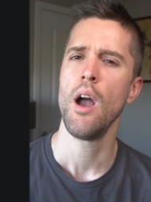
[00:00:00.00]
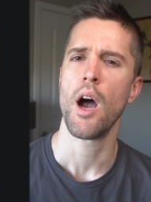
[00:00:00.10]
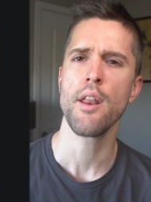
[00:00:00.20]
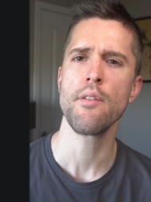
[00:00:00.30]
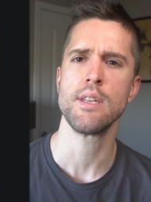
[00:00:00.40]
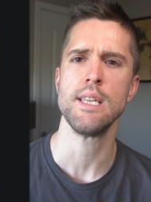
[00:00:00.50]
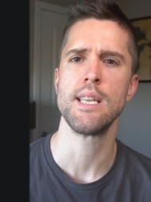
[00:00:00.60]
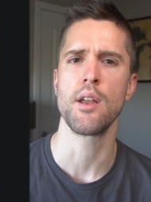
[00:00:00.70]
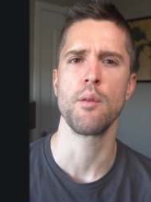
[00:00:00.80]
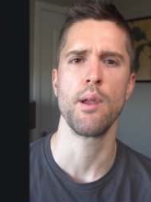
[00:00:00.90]
Another
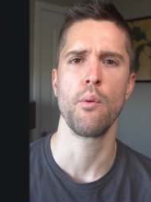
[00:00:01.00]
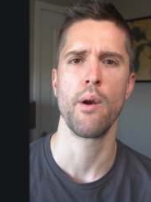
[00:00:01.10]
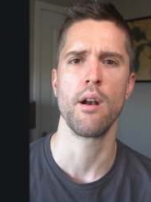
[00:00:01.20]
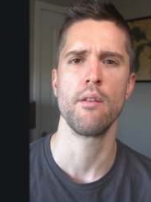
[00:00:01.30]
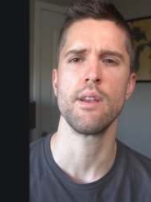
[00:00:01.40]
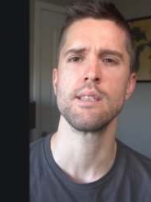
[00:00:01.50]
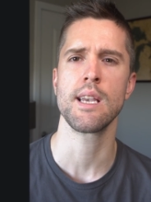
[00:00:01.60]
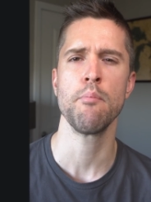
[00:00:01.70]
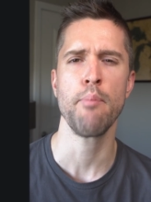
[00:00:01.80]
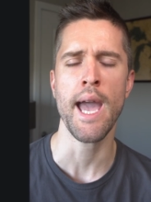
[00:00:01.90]
detail to be aware of is a
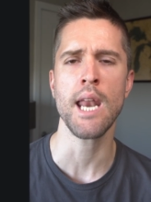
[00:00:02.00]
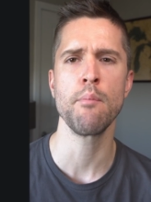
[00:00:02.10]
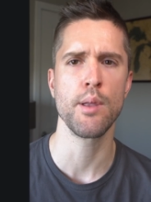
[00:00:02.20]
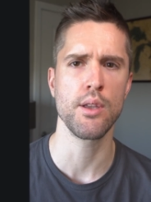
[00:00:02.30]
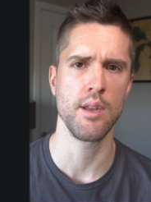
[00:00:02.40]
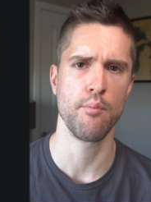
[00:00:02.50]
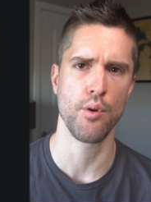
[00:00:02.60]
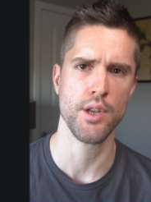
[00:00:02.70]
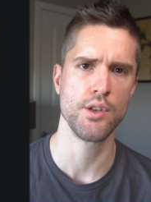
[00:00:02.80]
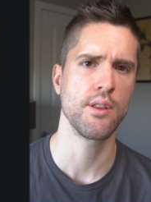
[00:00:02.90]
compatibility
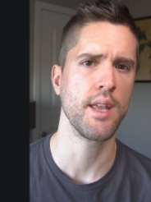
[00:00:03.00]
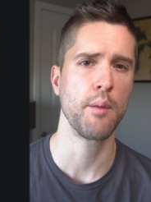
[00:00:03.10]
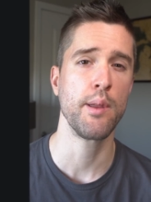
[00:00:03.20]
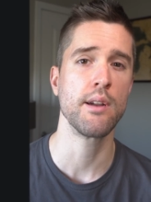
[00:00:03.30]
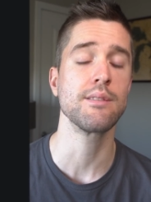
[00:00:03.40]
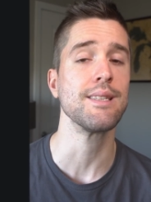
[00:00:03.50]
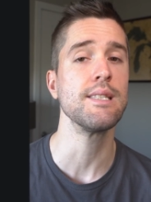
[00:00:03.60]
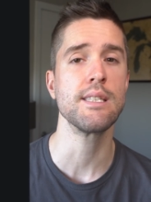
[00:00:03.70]
bridge that appears in